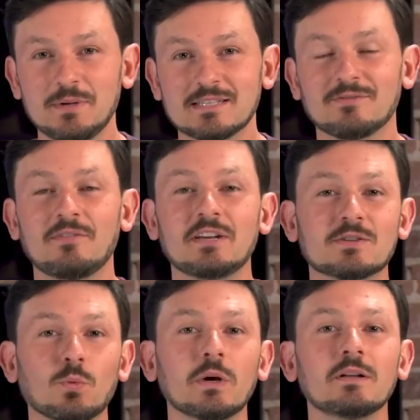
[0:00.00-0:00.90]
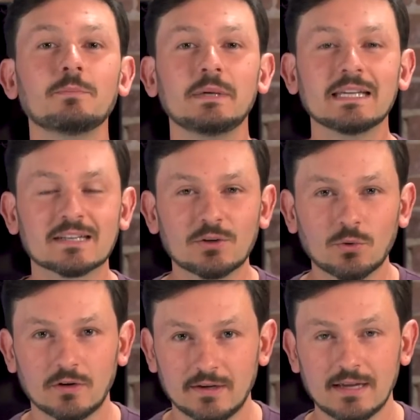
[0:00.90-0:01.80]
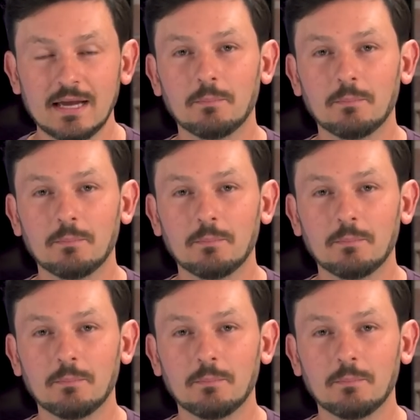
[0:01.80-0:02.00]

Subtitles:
piece of evidence will be ignored.